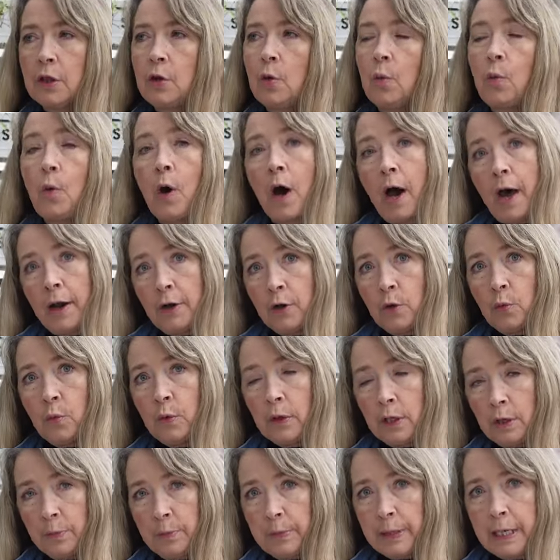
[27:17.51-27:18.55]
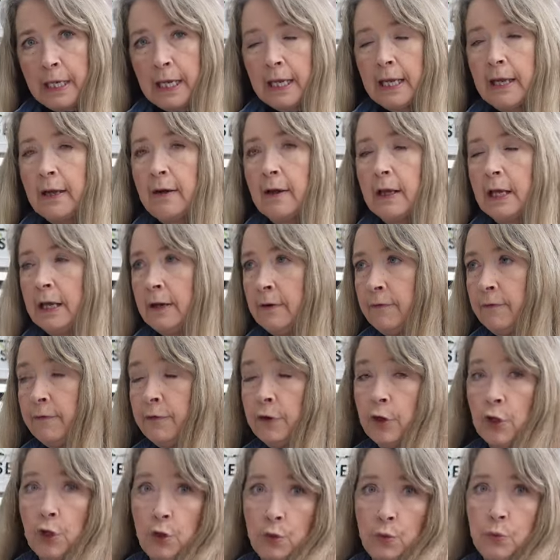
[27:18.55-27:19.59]
The water will be
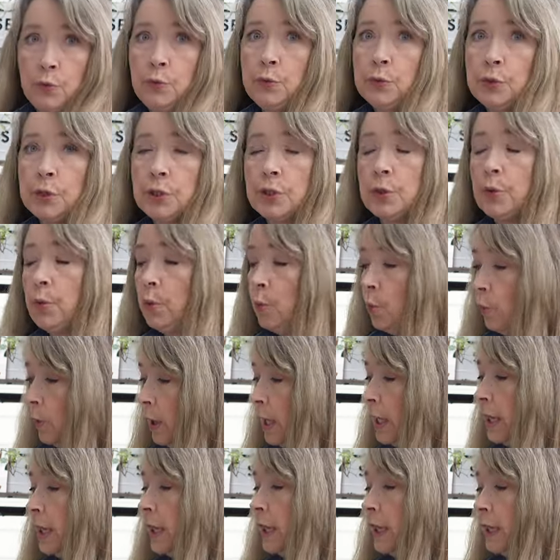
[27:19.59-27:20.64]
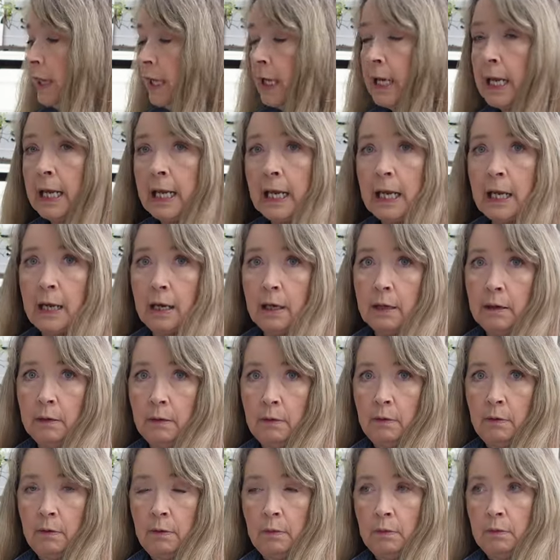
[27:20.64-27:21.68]
infused with the
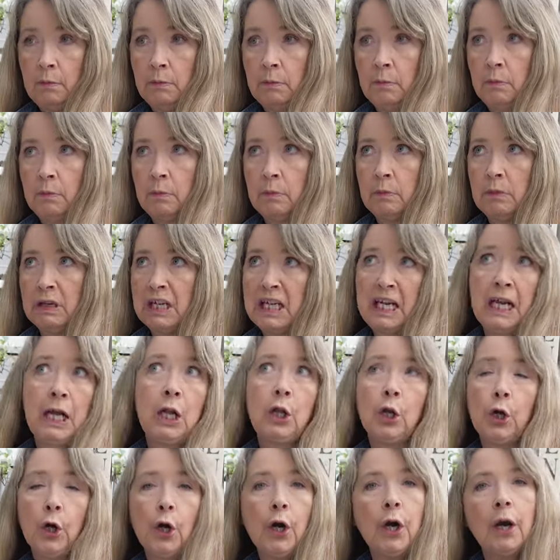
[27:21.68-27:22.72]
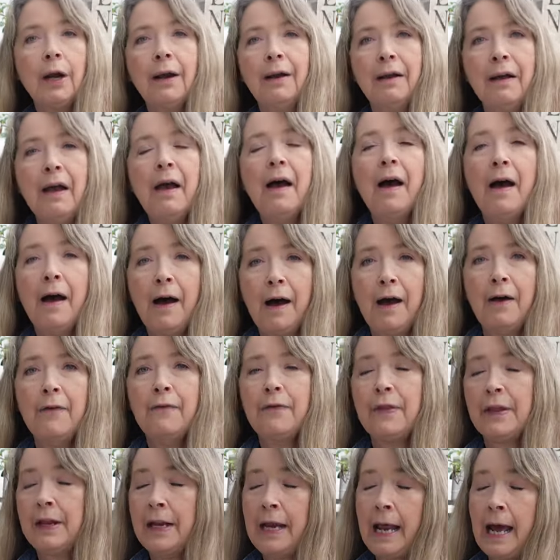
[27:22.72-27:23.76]
killer
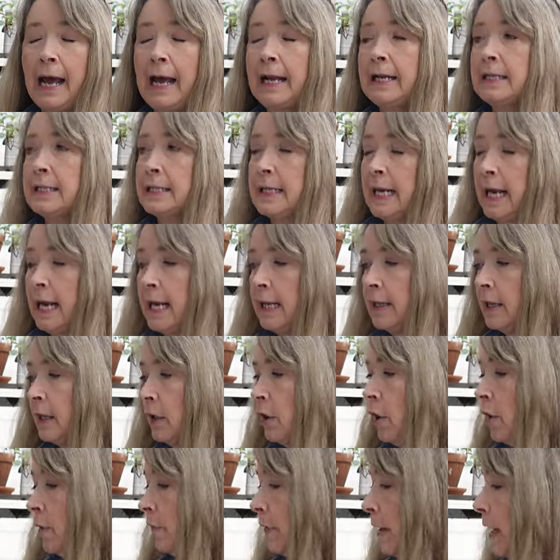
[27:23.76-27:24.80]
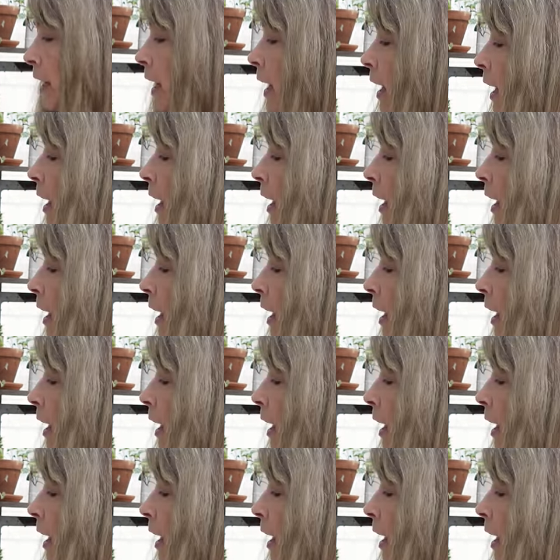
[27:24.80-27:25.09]
of the gnats and the larvae,